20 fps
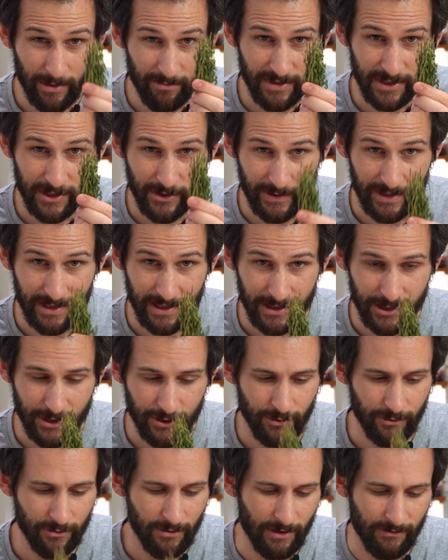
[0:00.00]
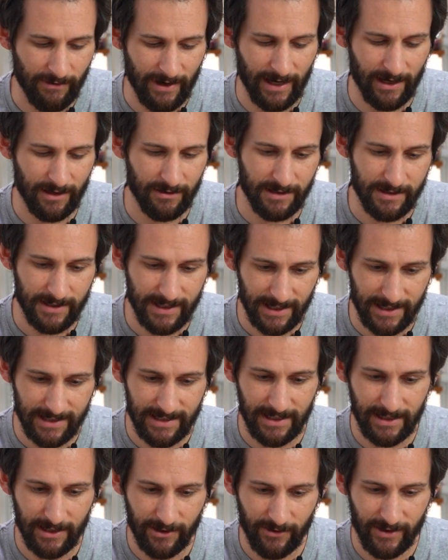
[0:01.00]
in between the two, around
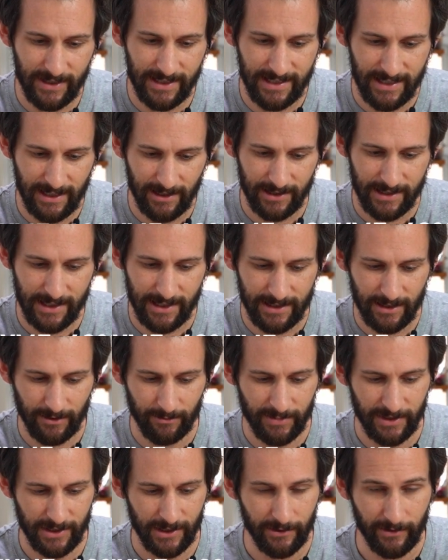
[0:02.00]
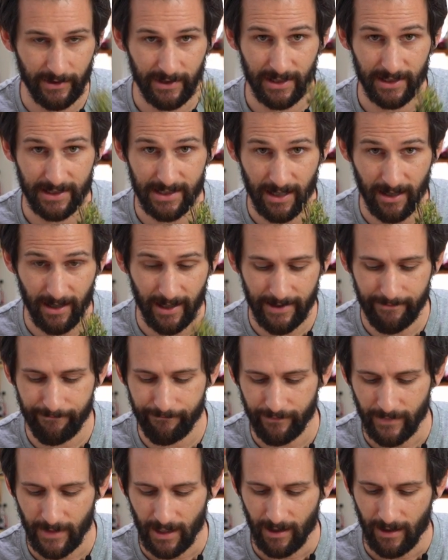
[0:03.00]
60 degrees Celsius, I'll be doing the thyme,
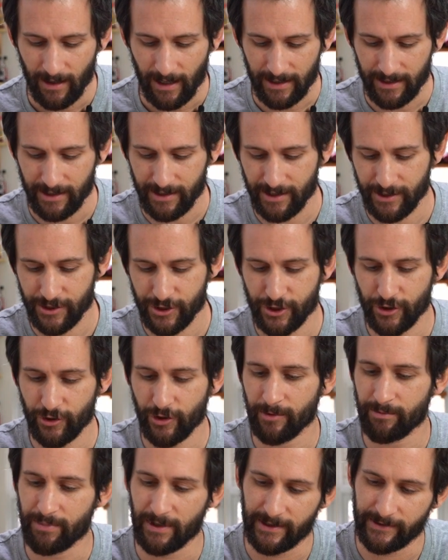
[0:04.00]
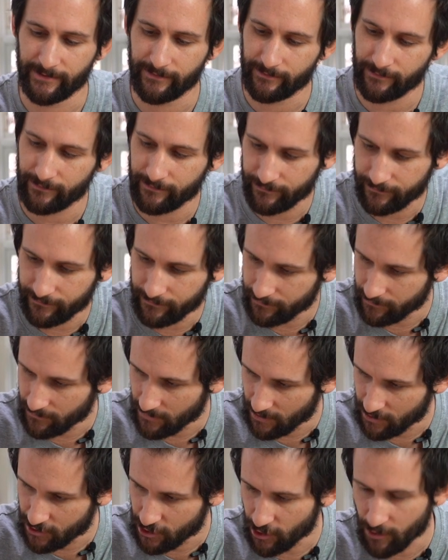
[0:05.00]
and then the juniper.
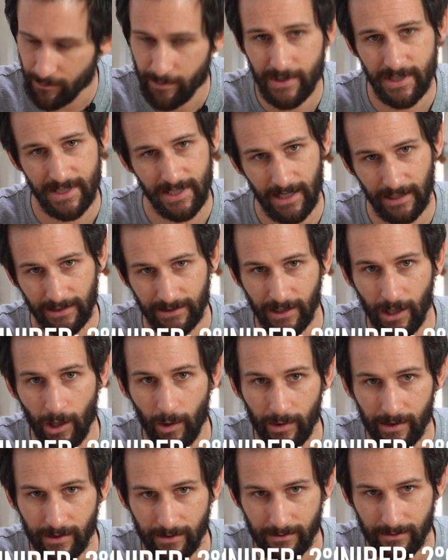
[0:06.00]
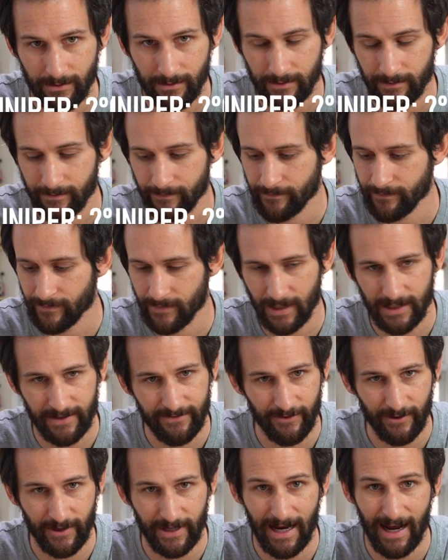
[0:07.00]
Juniper's an unknown. It's
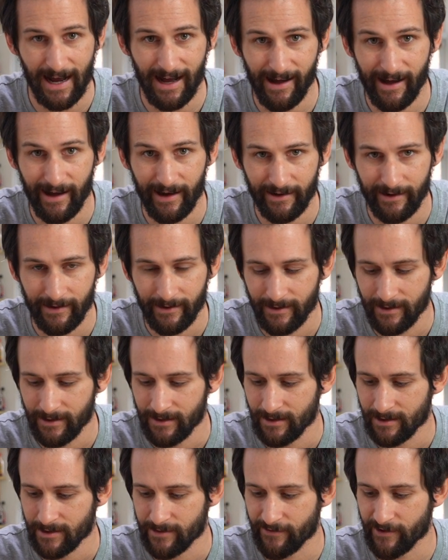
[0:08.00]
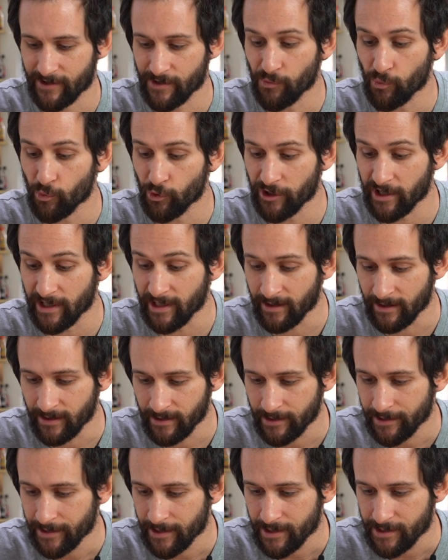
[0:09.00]
very hard. It's very woody.
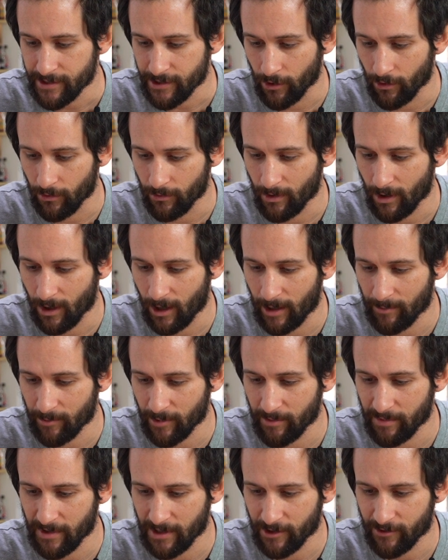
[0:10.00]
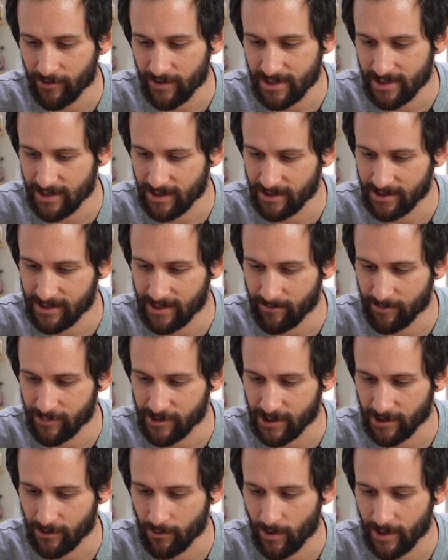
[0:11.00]
So I'm going to be increasing the
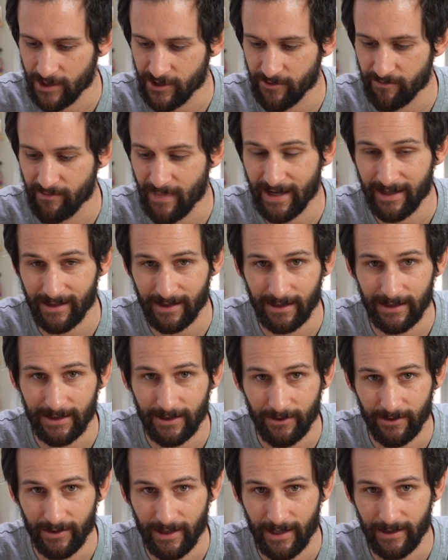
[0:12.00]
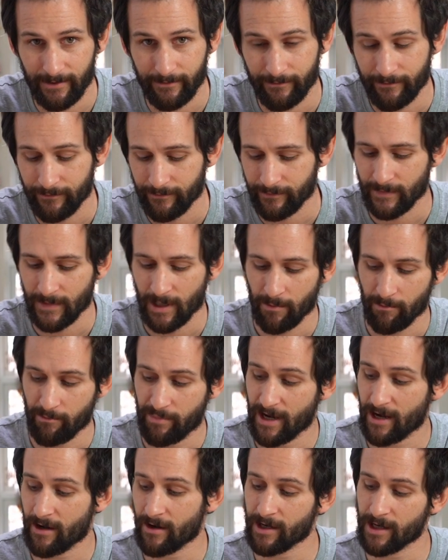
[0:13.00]
temperature quite dramatically on that.
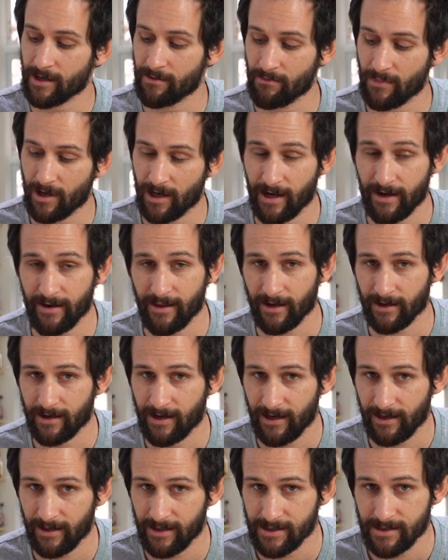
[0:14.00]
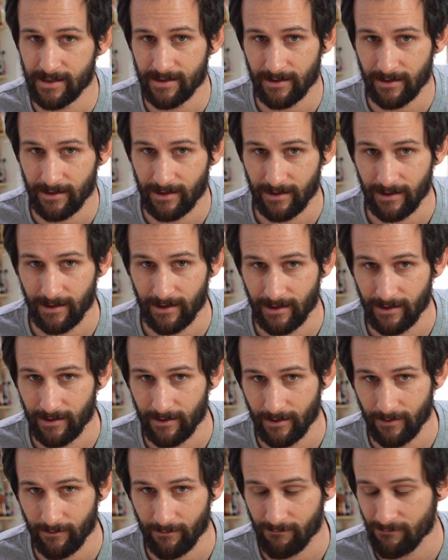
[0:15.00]
Bearing in mind that Kenny's
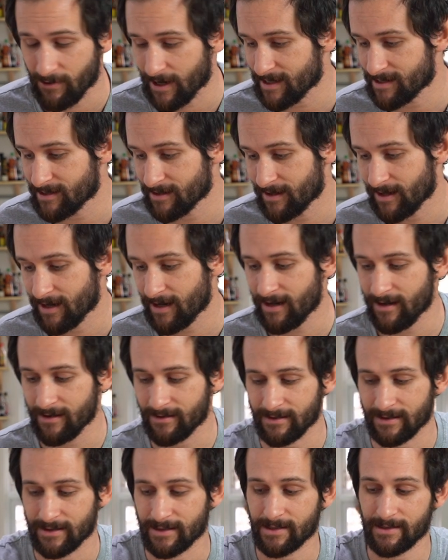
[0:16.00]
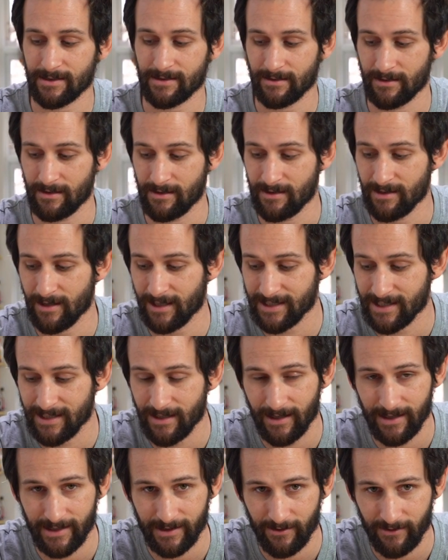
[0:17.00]
rated heat is
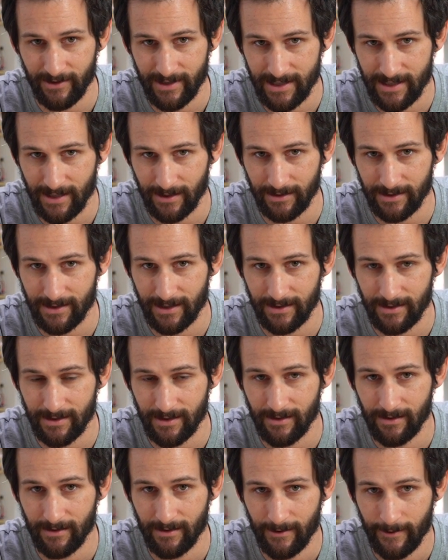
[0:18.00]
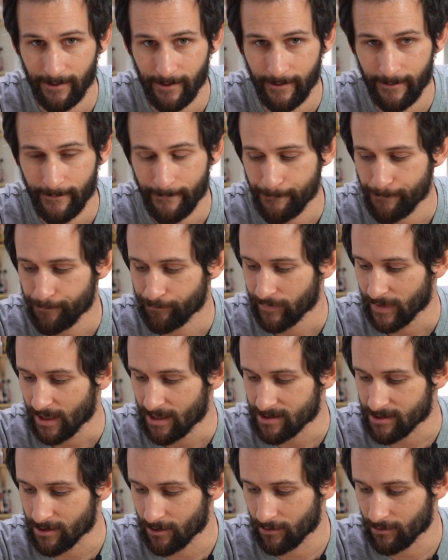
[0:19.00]
99 degrees Celsius.
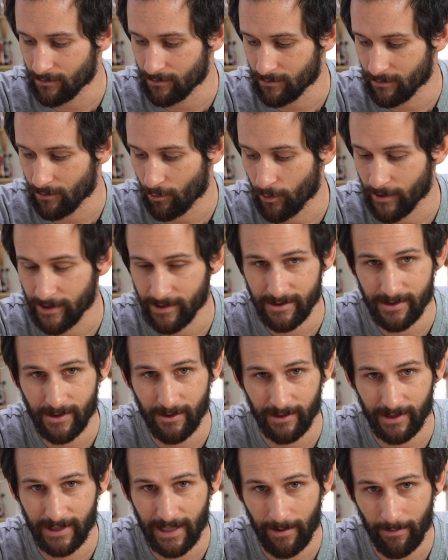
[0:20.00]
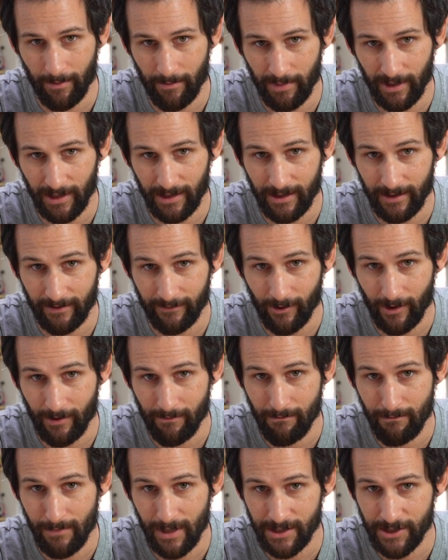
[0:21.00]
So oil's got the capability of
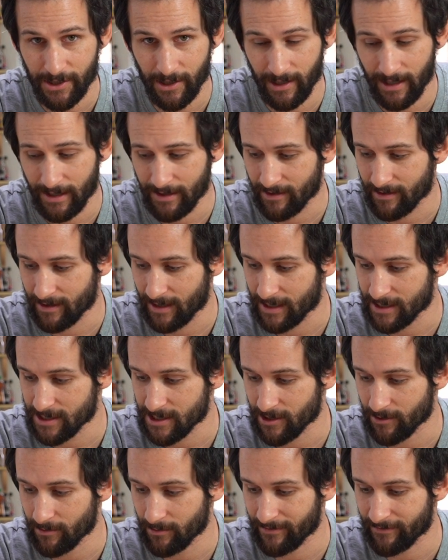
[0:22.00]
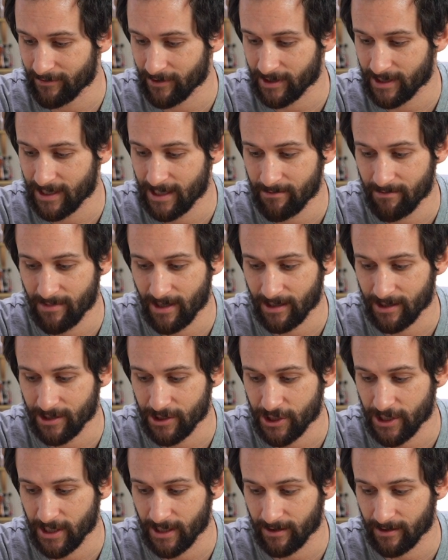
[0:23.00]
going much higher than that. So we've got to keep that in
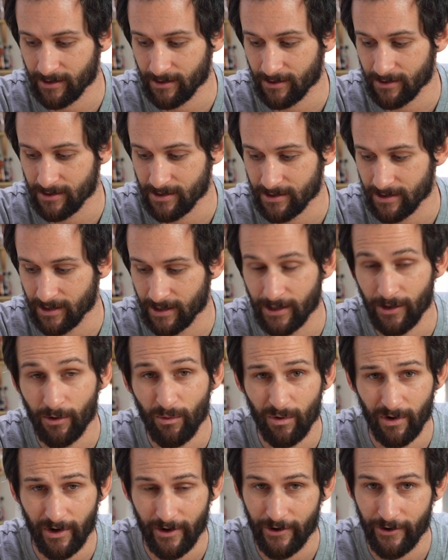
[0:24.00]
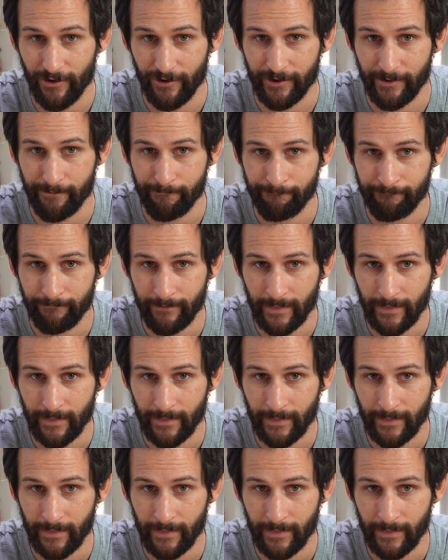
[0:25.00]
check because I don't want to hurt him.